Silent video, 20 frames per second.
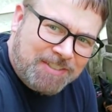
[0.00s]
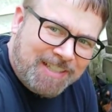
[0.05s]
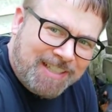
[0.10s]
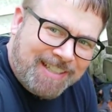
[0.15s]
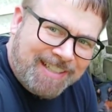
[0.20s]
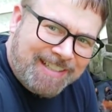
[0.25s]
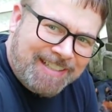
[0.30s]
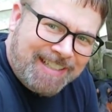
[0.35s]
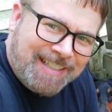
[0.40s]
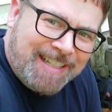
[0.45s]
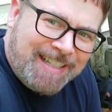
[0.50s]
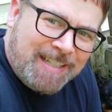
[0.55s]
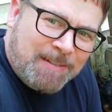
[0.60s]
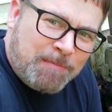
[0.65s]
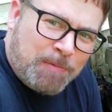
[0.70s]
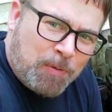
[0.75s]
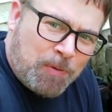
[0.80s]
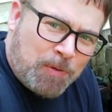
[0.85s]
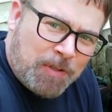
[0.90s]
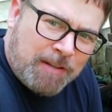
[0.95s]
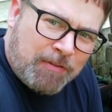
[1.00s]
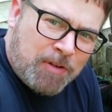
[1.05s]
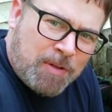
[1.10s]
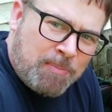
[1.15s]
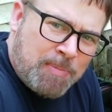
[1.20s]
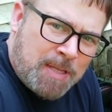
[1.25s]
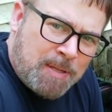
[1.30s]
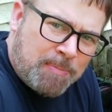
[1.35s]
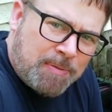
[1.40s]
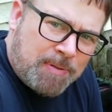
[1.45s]
need it. But we're going to give it a
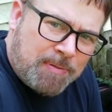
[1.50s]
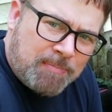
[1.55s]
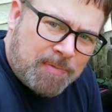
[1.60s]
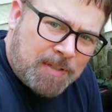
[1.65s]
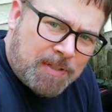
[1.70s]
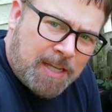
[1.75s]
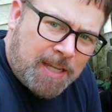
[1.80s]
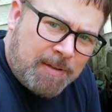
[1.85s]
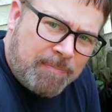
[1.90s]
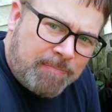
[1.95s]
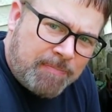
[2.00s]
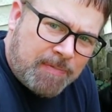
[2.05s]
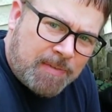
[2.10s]
beep, okay?